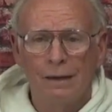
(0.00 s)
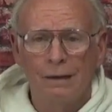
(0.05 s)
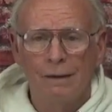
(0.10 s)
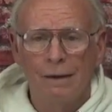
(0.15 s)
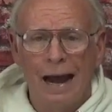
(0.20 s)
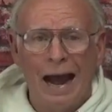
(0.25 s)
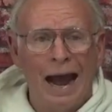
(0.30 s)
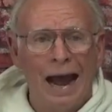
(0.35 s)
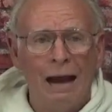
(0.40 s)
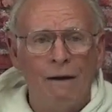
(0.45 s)

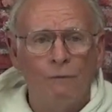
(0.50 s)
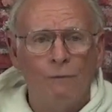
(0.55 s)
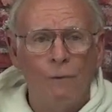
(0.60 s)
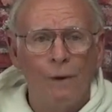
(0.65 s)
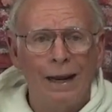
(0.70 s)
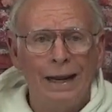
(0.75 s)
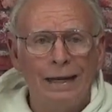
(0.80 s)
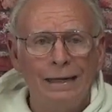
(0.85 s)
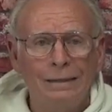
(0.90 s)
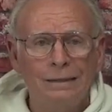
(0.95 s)
high
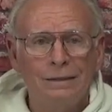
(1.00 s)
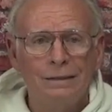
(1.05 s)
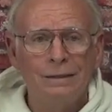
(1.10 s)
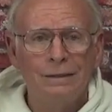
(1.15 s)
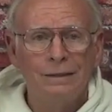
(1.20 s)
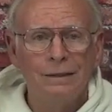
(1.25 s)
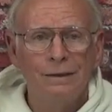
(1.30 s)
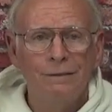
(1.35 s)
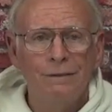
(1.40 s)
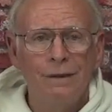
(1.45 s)

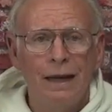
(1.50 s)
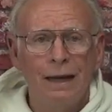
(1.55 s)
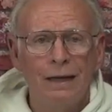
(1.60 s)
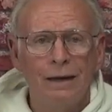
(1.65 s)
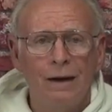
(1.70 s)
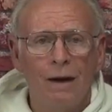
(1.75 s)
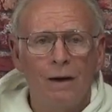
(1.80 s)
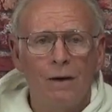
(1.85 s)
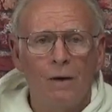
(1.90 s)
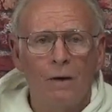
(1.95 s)
rates
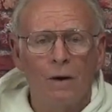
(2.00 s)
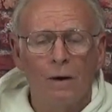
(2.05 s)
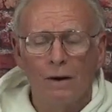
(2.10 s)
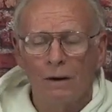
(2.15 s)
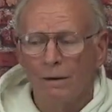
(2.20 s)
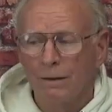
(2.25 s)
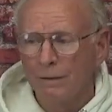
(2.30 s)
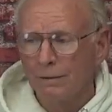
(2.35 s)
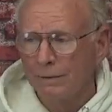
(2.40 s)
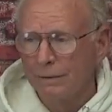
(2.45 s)
that are
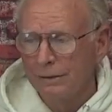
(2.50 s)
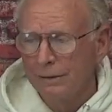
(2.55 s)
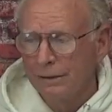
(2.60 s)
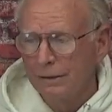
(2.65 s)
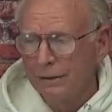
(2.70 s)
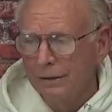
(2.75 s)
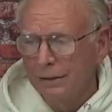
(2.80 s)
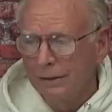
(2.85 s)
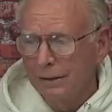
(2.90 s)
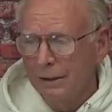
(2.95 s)

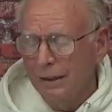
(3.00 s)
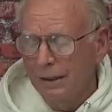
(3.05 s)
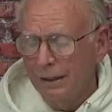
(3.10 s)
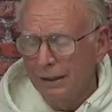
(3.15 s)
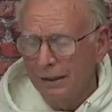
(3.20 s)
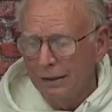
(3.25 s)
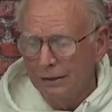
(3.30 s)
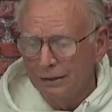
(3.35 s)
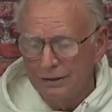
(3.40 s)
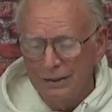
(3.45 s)

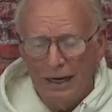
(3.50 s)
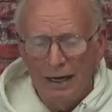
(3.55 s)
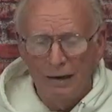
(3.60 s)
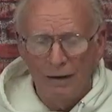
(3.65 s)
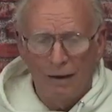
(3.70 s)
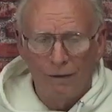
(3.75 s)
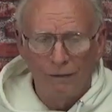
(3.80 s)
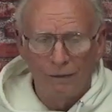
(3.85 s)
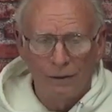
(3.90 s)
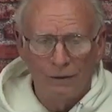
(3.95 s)
set
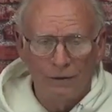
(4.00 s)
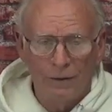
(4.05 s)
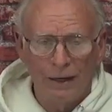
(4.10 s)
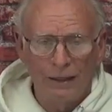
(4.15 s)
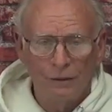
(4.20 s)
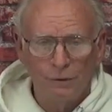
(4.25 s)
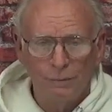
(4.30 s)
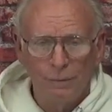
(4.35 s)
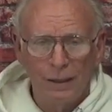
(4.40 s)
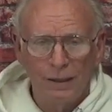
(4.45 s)
on the
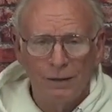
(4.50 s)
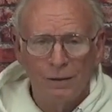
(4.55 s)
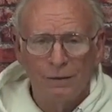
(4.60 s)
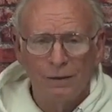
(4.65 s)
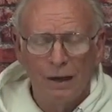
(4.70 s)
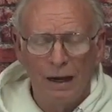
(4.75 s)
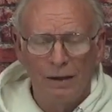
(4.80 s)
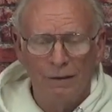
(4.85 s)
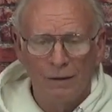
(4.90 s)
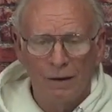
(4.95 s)
transmitter
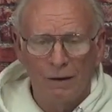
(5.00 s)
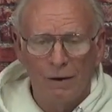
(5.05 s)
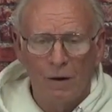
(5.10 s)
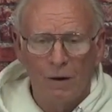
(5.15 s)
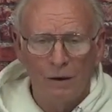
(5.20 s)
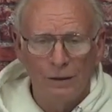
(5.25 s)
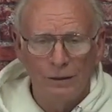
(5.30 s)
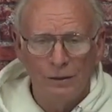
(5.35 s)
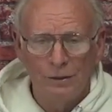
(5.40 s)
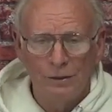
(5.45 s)
and the
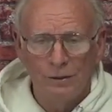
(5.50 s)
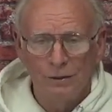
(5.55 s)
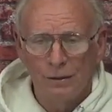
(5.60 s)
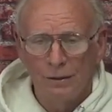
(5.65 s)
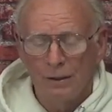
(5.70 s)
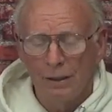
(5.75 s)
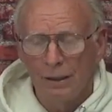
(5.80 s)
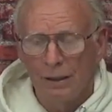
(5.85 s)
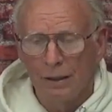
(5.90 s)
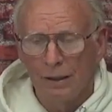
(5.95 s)
large
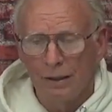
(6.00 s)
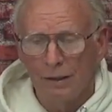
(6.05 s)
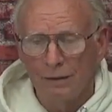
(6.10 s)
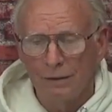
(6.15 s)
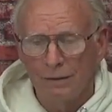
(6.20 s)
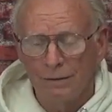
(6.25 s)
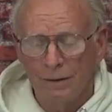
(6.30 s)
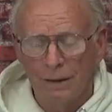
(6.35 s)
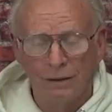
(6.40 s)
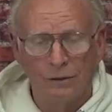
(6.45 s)

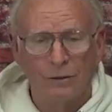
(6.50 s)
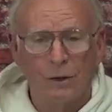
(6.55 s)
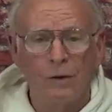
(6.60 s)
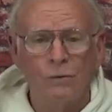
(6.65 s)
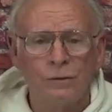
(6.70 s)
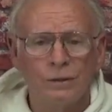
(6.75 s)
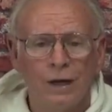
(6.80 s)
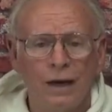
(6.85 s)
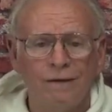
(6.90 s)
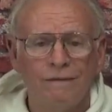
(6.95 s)
control
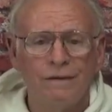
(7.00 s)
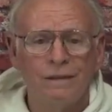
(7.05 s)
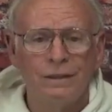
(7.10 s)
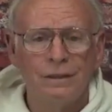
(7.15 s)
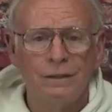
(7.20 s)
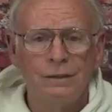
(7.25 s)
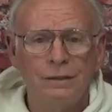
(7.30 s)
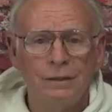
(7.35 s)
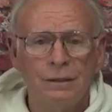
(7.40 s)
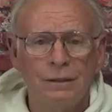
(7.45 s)

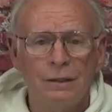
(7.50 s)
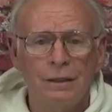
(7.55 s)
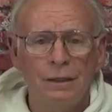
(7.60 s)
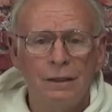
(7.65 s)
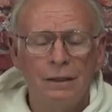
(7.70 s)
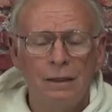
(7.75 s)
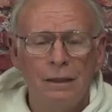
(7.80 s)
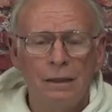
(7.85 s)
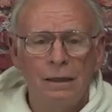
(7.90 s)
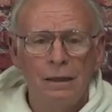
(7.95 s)
surfaces,
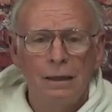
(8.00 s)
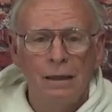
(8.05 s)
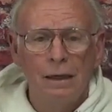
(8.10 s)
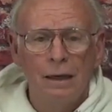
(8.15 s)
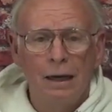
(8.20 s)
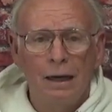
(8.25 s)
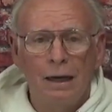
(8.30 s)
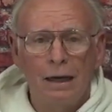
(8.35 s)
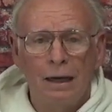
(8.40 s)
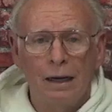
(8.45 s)

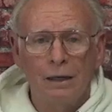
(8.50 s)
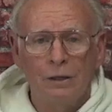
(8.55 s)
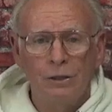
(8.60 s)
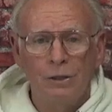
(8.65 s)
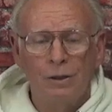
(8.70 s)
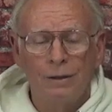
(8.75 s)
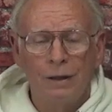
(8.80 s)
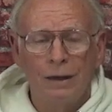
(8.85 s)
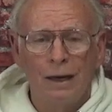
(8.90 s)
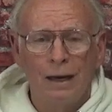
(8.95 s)

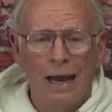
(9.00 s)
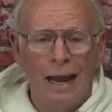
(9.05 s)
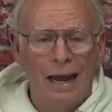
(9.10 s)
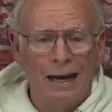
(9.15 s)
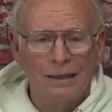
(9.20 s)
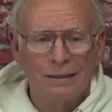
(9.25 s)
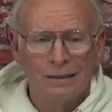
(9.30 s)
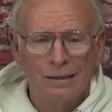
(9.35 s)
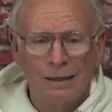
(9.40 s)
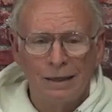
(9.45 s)
you can
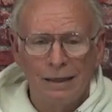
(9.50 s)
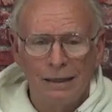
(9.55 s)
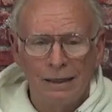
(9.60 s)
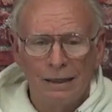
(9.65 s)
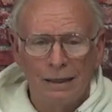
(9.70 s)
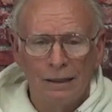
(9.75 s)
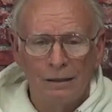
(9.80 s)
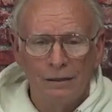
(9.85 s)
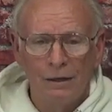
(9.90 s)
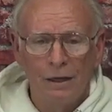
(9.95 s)
actually
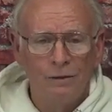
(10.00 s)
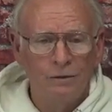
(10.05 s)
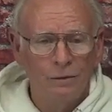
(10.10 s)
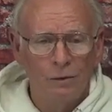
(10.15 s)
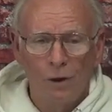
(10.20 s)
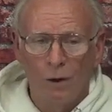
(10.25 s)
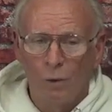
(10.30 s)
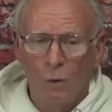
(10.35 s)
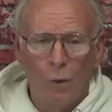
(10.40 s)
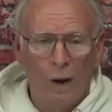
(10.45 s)
do
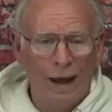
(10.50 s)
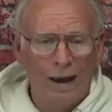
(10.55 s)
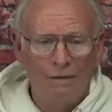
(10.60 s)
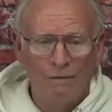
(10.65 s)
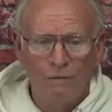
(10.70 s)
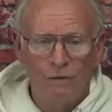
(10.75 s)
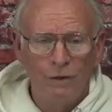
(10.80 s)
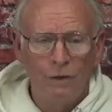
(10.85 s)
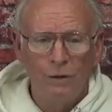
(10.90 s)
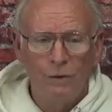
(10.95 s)
quite a
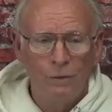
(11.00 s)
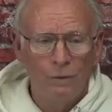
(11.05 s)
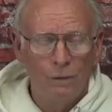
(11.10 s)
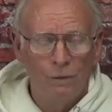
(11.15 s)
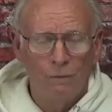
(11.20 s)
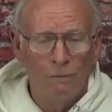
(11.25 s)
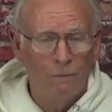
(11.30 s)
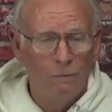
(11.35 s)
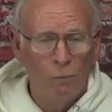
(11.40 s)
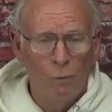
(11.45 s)
few
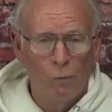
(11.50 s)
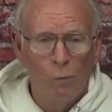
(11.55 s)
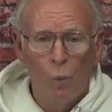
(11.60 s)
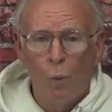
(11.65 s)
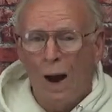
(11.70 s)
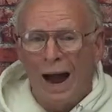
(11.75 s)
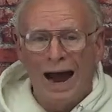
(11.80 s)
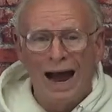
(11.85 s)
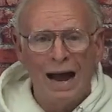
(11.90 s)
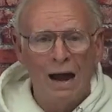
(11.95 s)

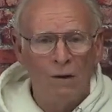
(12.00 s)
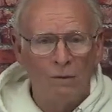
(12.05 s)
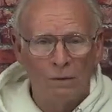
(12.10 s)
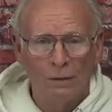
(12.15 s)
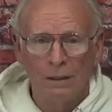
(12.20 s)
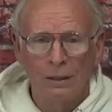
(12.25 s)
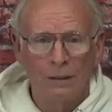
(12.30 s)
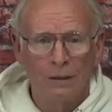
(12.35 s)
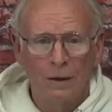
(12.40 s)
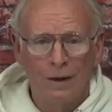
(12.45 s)
wild
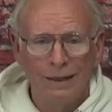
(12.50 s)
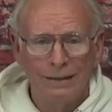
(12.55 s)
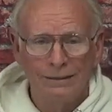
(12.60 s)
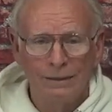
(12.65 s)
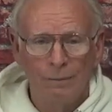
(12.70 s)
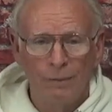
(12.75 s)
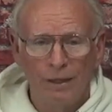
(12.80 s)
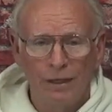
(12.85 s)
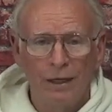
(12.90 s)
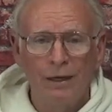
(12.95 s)
and
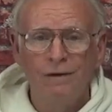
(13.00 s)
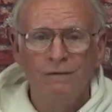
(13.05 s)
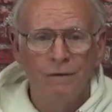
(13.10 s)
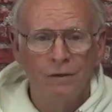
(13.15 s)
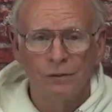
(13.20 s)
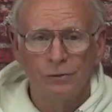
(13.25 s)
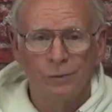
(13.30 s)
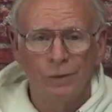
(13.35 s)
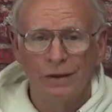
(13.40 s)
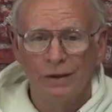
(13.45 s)
crazy
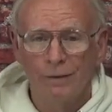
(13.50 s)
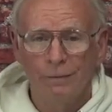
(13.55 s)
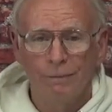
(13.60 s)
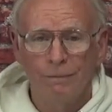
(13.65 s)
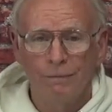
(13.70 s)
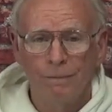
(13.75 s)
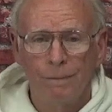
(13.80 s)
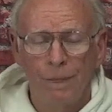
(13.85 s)
maneuvers with them,